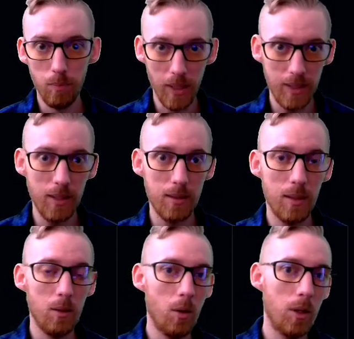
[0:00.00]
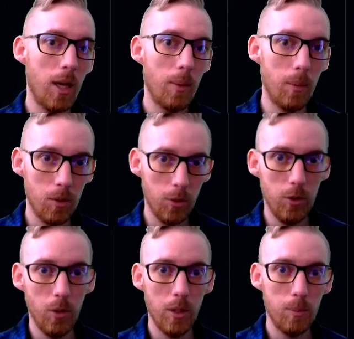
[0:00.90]
my DSLR camera through
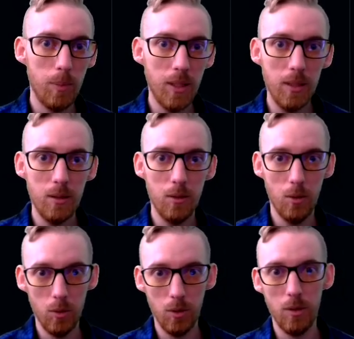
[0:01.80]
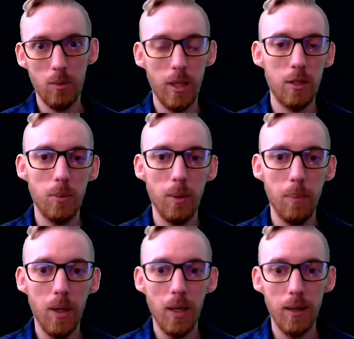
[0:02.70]
USB onto the Raspberry
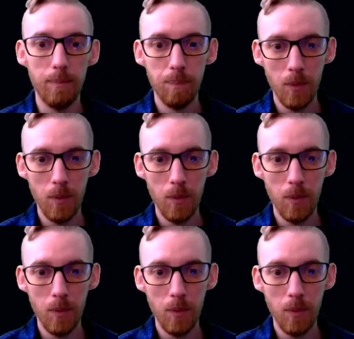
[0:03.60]
Pi.